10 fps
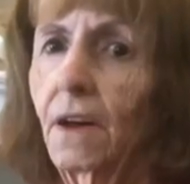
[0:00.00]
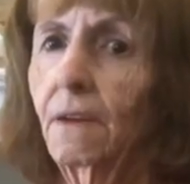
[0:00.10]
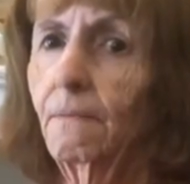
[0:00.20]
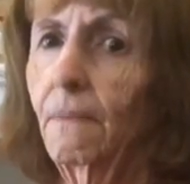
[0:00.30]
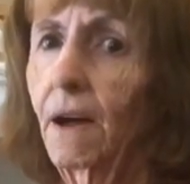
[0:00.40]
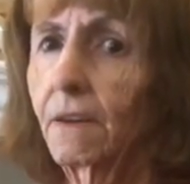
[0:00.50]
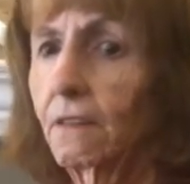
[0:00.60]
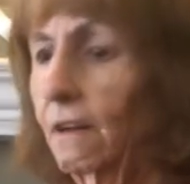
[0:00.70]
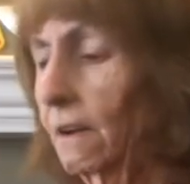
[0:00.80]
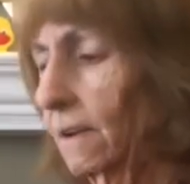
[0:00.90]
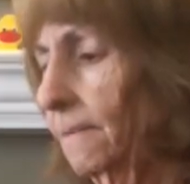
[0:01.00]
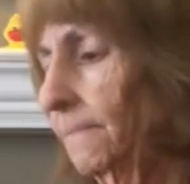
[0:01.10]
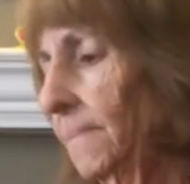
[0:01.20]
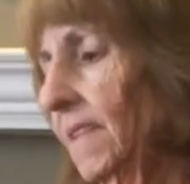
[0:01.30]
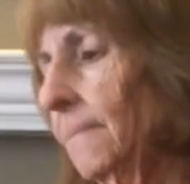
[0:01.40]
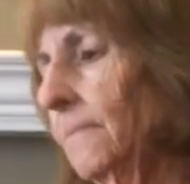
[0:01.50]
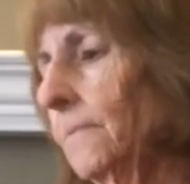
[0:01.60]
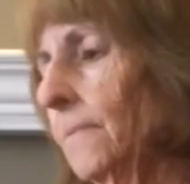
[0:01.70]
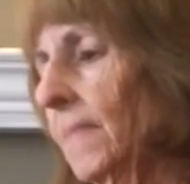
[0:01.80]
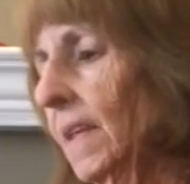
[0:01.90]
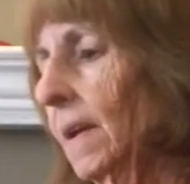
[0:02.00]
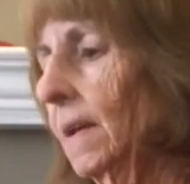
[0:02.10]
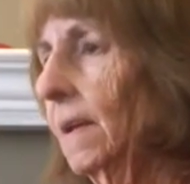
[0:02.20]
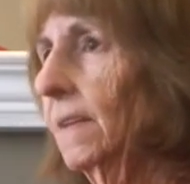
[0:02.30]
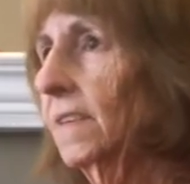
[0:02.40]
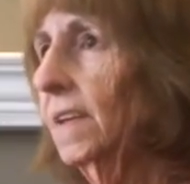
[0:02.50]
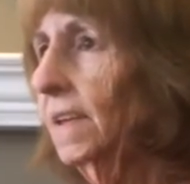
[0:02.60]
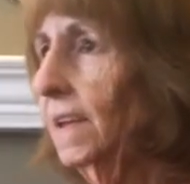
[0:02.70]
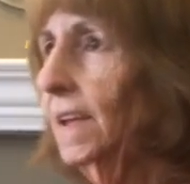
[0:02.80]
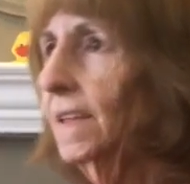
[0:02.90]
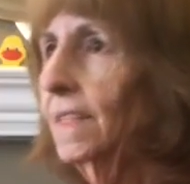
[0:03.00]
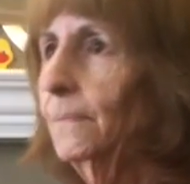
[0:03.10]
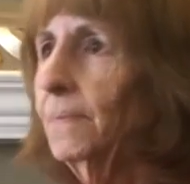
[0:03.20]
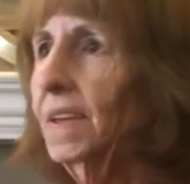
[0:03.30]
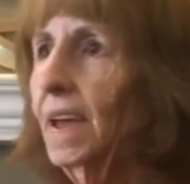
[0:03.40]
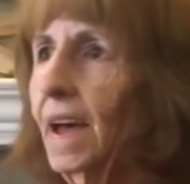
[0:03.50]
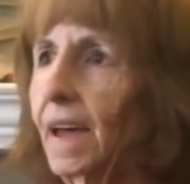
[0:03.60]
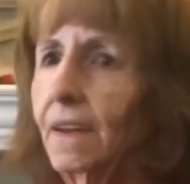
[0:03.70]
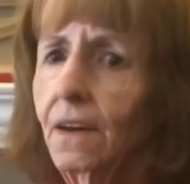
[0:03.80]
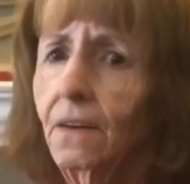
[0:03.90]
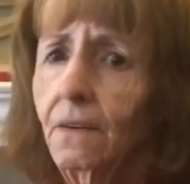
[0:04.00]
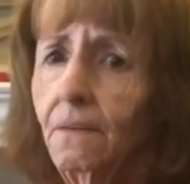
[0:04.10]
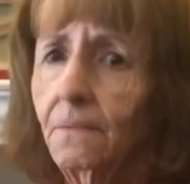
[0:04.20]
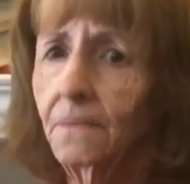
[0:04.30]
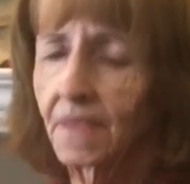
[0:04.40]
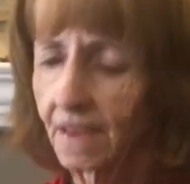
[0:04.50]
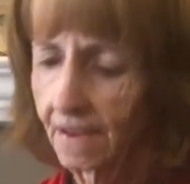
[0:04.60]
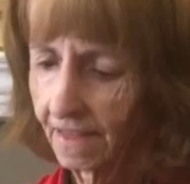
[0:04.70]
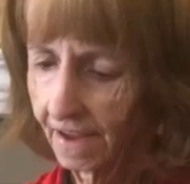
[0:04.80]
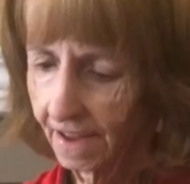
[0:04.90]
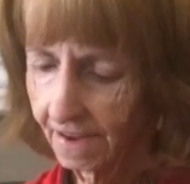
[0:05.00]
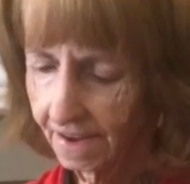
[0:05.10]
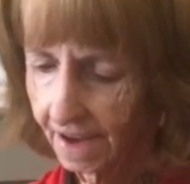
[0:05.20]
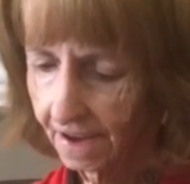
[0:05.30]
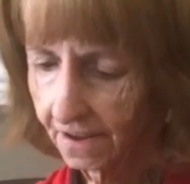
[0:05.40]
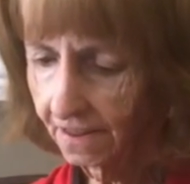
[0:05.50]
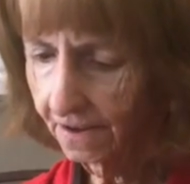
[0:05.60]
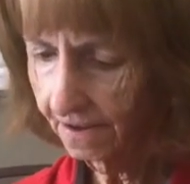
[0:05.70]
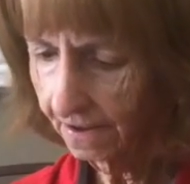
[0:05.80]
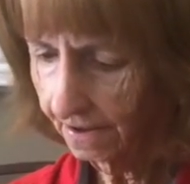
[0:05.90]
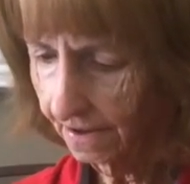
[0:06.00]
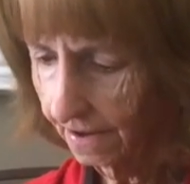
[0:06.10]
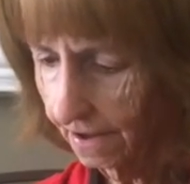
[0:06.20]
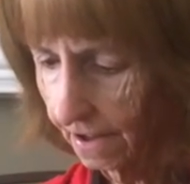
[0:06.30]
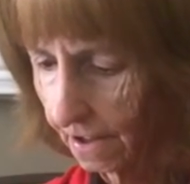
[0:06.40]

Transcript: not in my clock. Is he in the piano? Let's take a look.